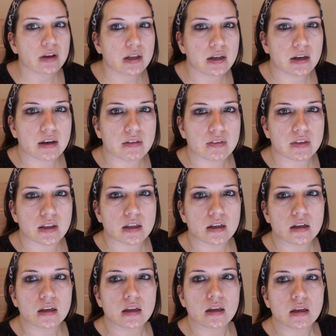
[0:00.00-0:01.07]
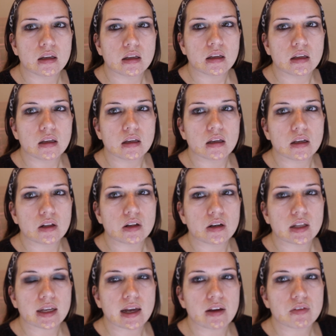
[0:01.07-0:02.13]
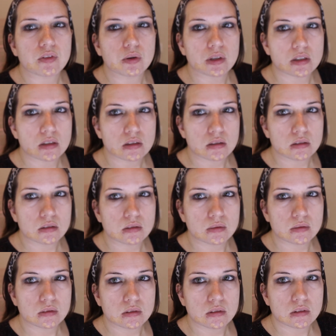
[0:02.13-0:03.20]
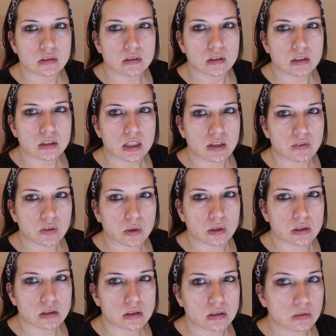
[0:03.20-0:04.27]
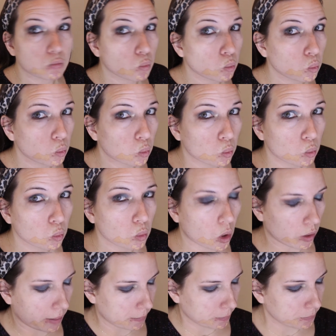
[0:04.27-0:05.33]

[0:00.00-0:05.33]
good enough, but I want to like out of focus. In focus. Okay.